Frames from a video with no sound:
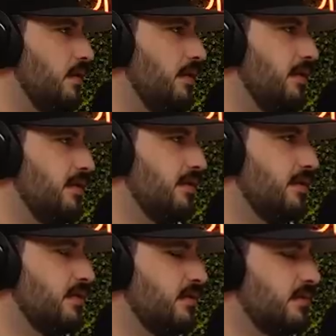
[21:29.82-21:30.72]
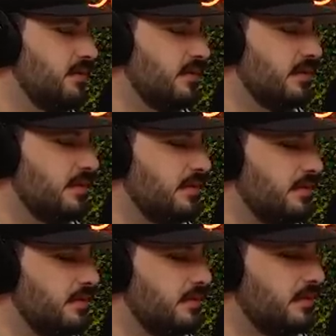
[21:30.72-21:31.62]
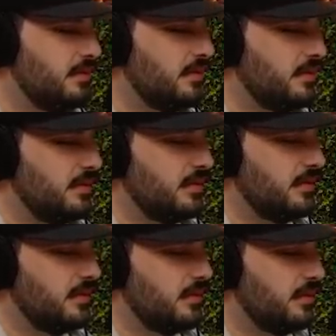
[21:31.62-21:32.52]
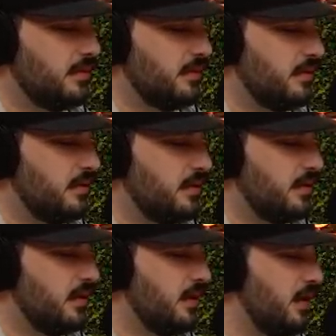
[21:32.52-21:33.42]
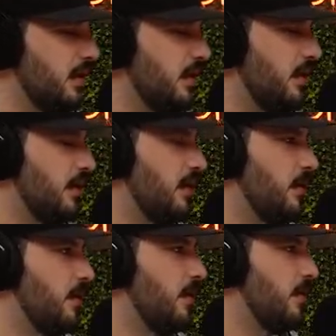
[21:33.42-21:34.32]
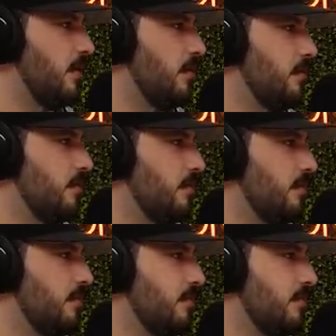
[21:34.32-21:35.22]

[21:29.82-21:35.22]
No words are spoken by the person on screen.